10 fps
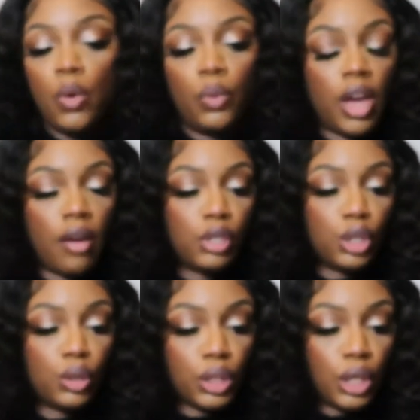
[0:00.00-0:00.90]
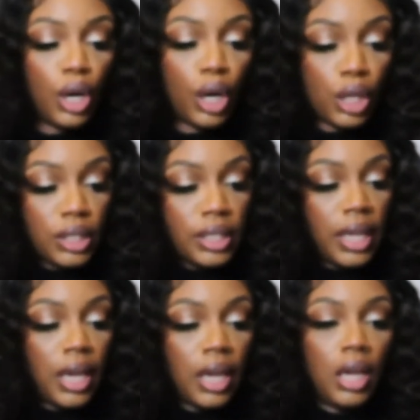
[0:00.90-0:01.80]
we have a Josie Curl
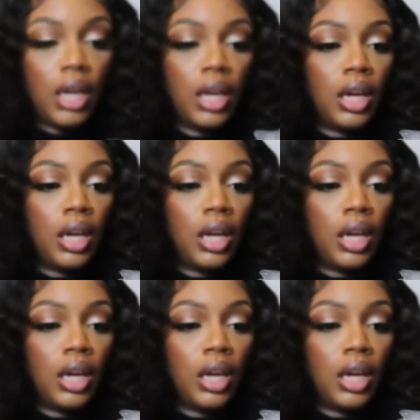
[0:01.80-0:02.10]
set.